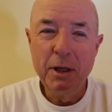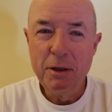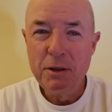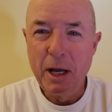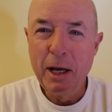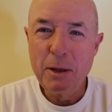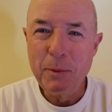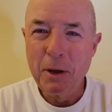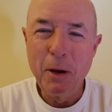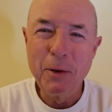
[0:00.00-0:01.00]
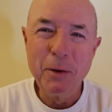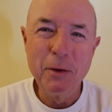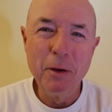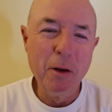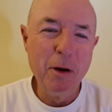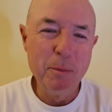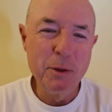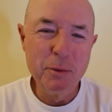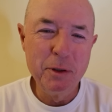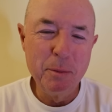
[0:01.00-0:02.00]
you get this argument going on online
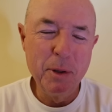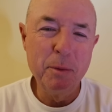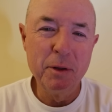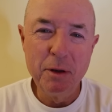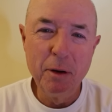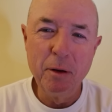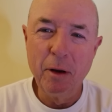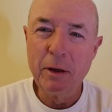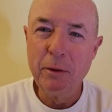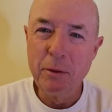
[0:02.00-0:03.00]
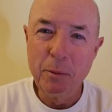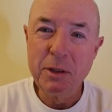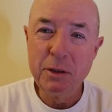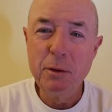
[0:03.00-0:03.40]
between the people that don't like her and the ones that